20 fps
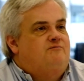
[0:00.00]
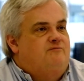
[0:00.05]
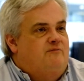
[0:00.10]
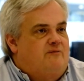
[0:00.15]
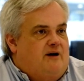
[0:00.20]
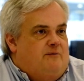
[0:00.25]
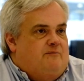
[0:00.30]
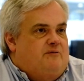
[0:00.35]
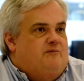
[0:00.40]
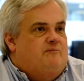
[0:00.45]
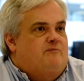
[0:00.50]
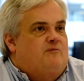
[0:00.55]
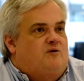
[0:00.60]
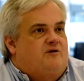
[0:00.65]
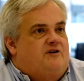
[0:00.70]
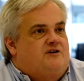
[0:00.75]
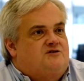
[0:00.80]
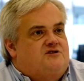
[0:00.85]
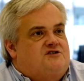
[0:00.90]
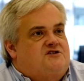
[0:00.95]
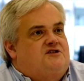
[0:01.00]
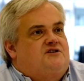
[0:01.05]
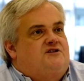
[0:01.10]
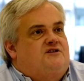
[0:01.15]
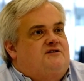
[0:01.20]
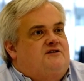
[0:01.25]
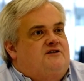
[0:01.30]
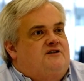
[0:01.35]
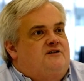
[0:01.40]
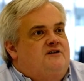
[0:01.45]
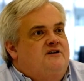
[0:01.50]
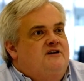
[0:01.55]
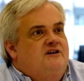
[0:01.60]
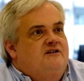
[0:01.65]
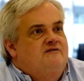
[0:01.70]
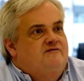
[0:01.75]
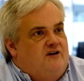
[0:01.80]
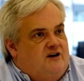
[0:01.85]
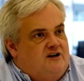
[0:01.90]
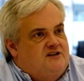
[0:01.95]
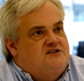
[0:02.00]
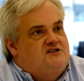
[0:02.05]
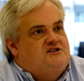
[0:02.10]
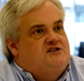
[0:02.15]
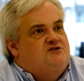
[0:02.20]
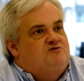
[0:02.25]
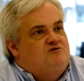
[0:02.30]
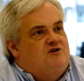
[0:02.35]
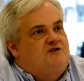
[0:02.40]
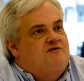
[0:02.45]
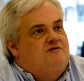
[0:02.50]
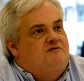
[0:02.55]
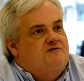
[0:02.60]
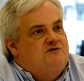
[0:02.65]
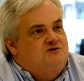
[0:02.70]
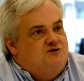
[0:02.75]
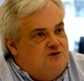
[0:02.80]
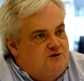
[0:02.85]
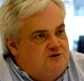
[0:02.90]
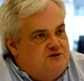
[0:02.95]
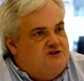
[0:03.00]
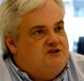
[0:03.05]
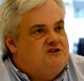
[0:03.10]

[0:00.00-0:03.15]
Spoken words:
you might be more interested in the fastest rather than the shortest.